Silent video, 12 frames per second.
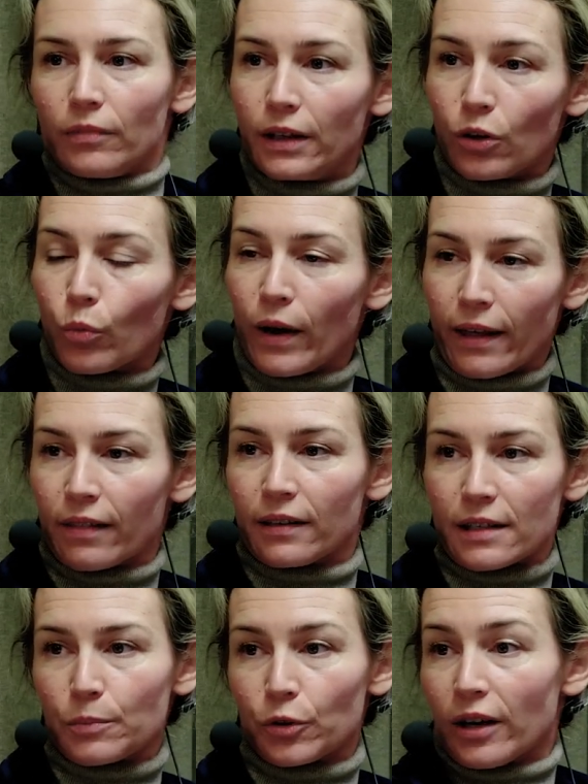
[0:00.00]
in a way that
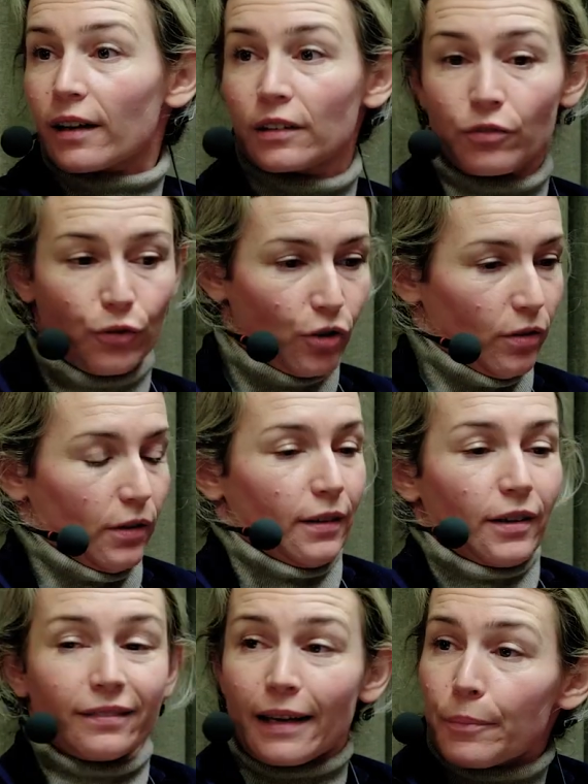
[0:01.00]
is productive for
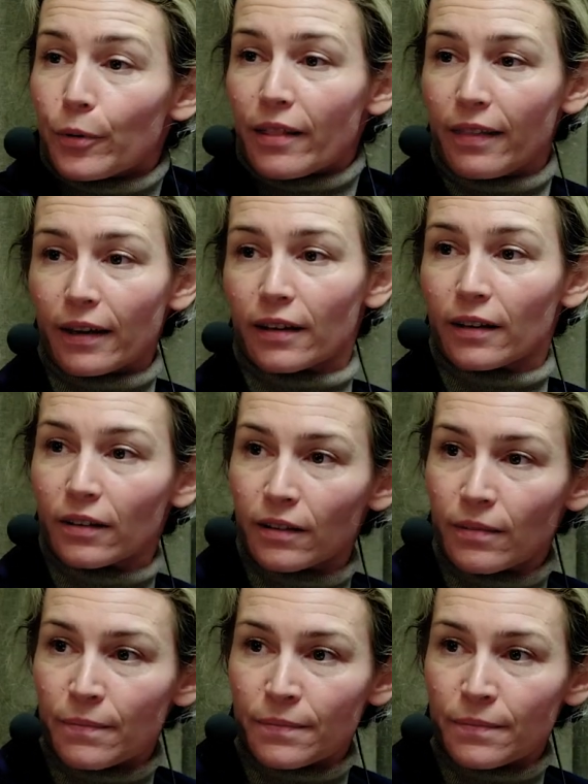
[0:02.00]
contemporary thinking.